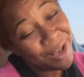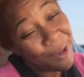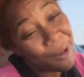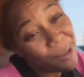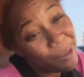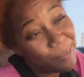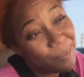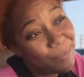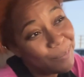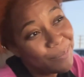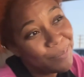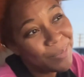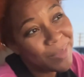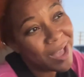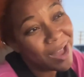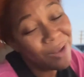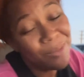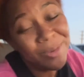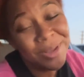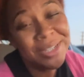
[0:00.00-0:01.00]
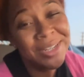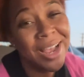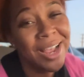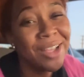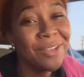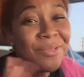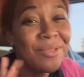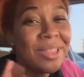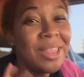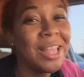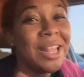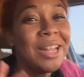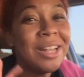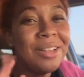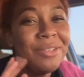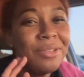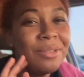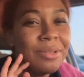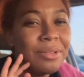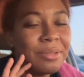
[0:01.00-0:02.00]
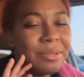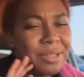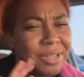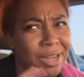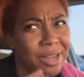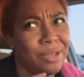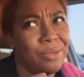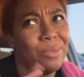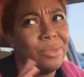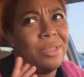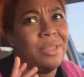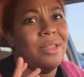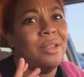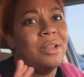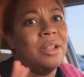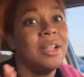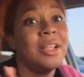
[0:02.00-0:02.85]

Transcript: Um, I'll be checking within, checking within,